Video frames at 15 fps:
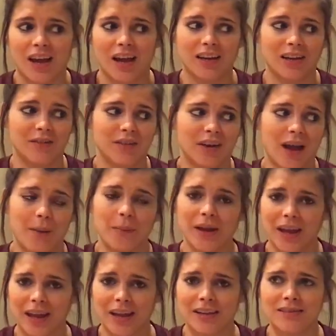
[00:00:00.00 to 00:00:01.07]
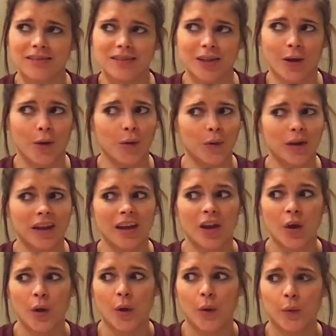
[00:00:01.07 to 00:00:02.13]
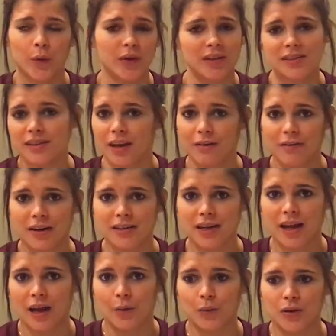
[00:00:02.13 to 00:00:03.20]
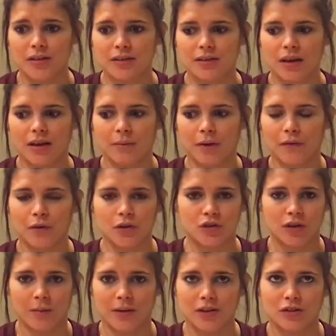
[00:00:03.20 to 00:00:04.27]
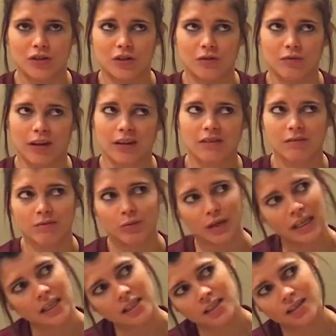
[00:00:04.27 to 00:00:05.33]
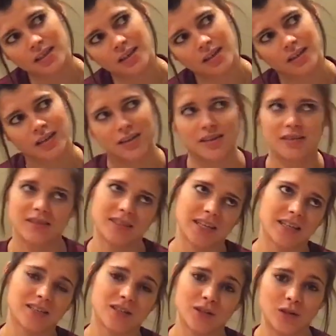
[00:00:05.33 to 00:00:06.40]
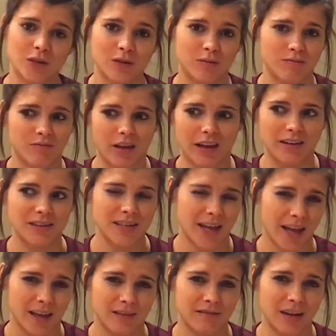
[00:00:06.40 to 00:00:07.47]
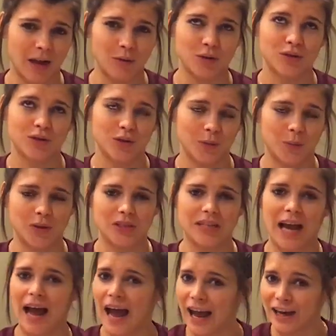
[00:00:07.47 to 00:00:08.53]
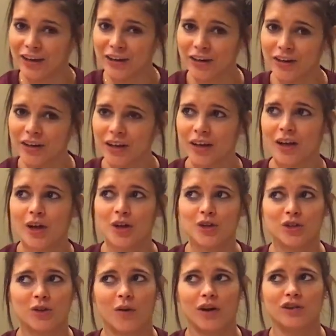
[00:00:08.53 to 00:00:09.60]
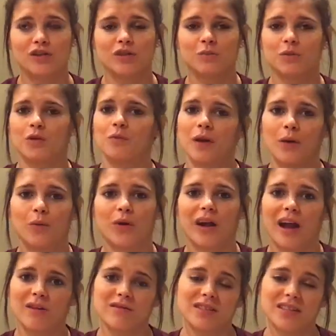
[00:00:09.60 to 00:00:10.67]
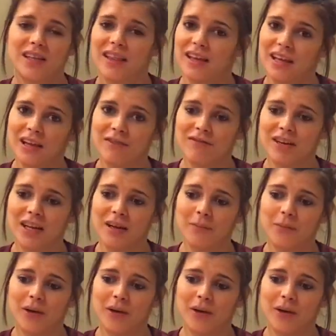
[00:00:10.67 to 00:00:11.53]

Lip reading: I never got pains. The only really side effect I had was in my first trimester of like week 6 to like 10, I was super tired, so I just moved my workouts to the evening.